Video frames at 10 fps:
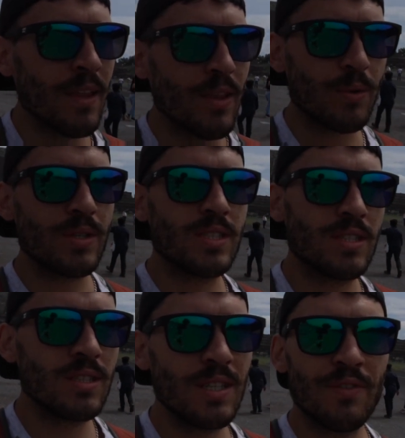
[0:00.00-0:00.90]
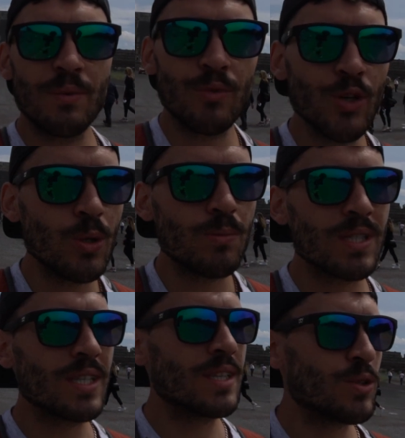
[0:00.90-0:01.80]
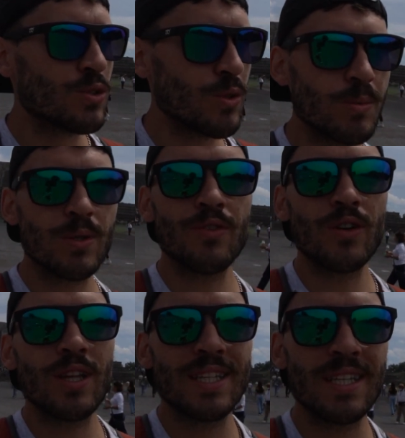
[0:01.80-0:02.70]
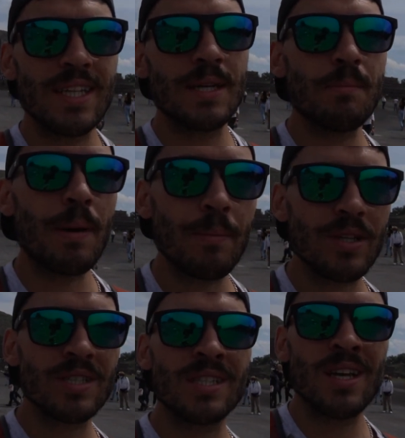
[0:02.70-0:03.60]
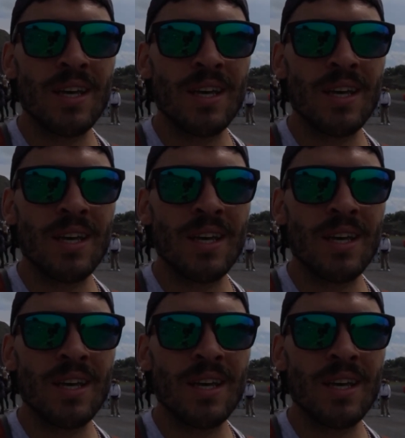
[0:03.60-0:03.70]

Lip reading: there were different rooms, and those rooms were for like the elite members,